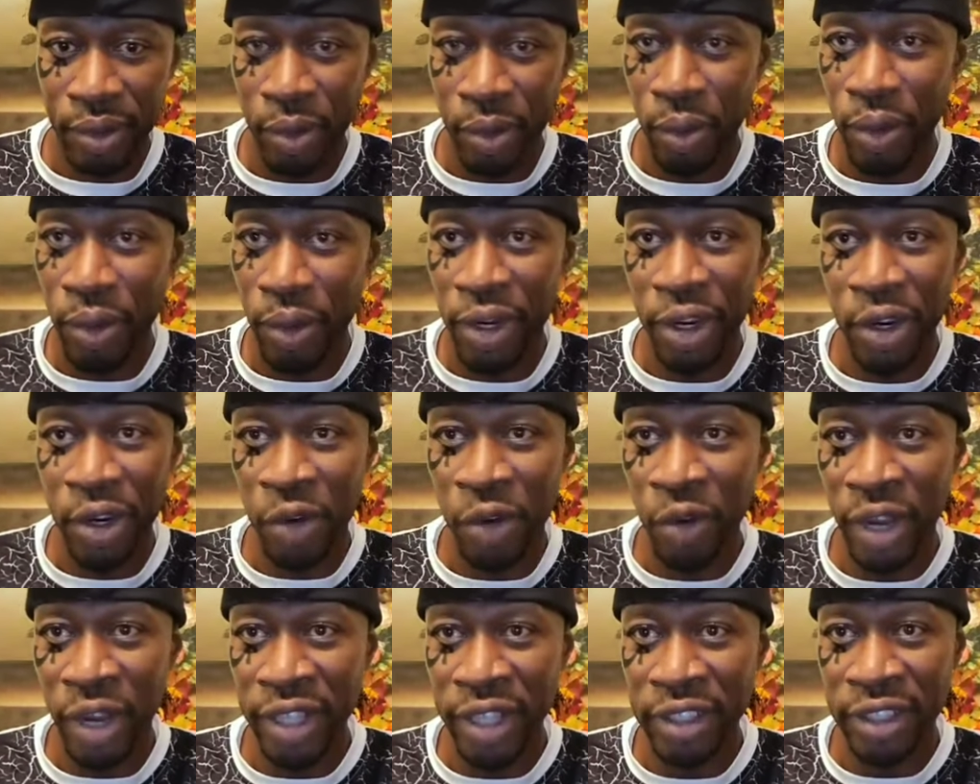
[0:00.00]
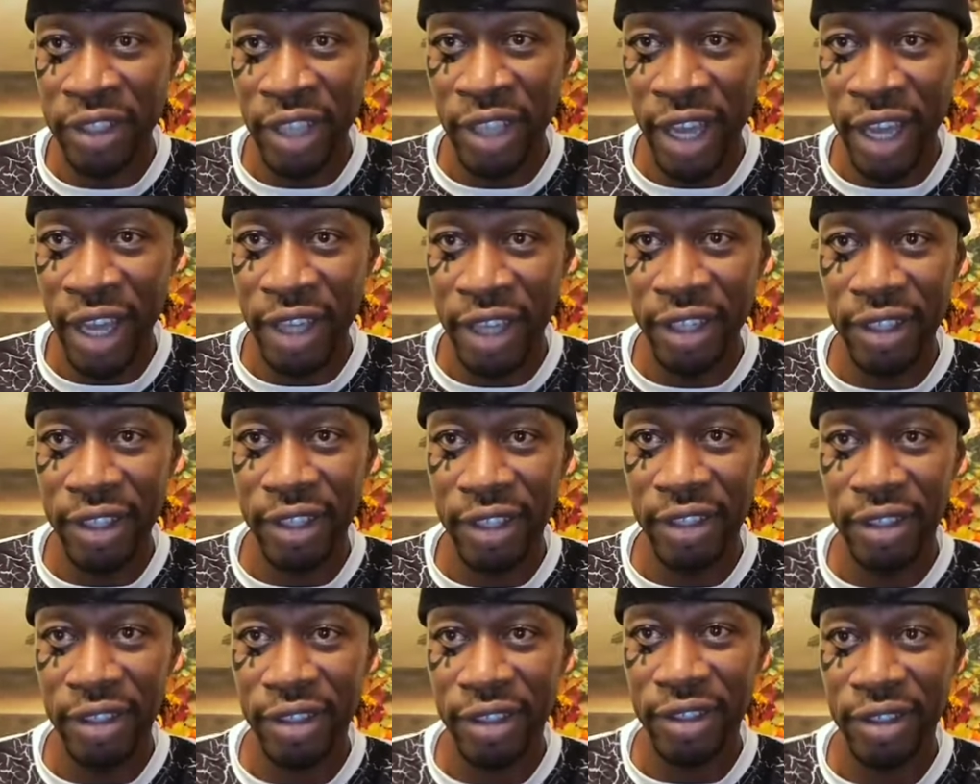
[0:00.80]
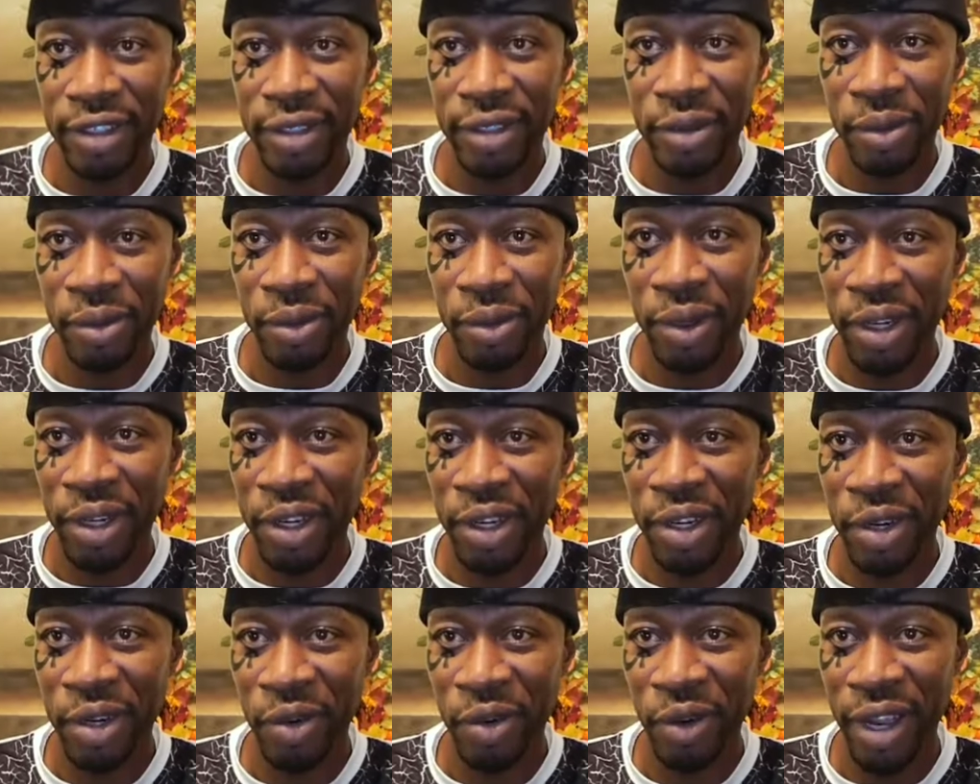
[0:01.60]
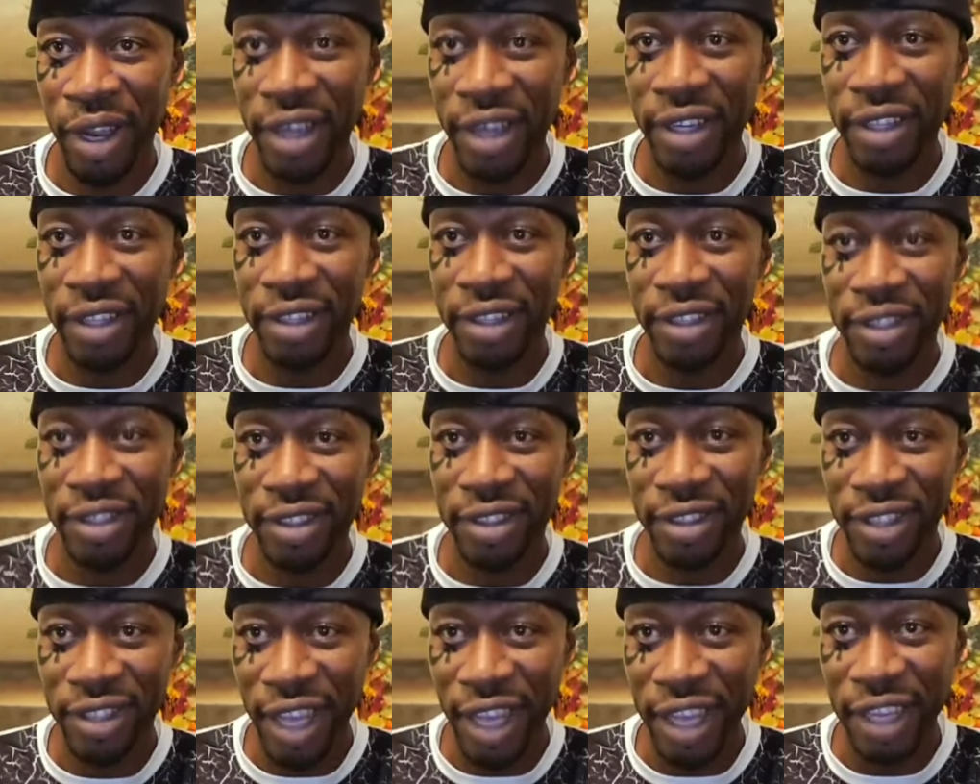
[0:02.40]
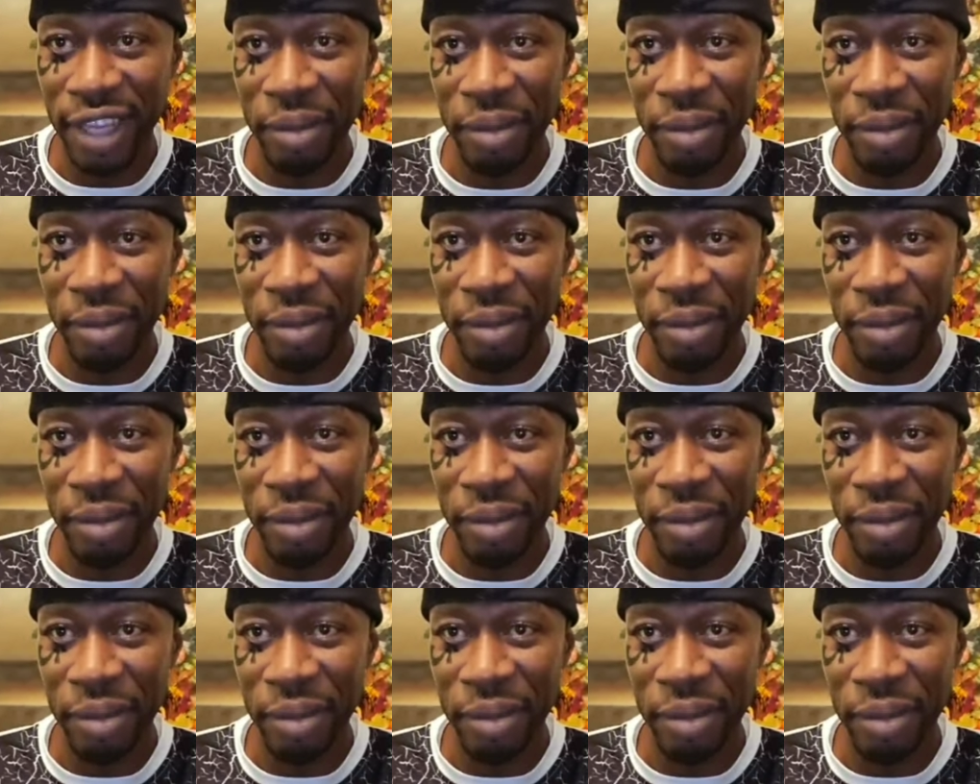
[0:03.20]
What a great day. What a great day.